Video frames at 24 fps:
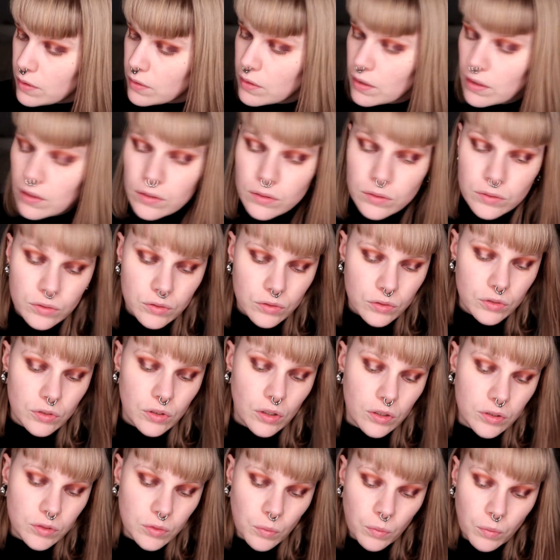So I'm going to
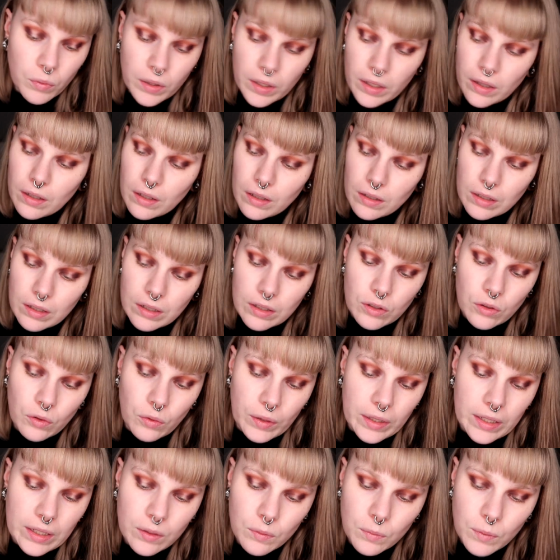start with the
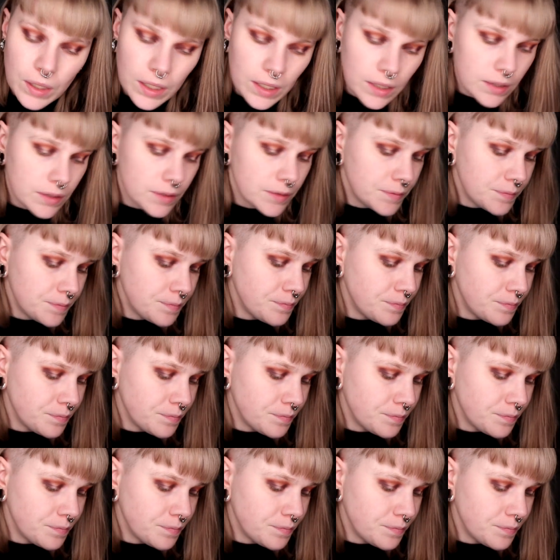green one.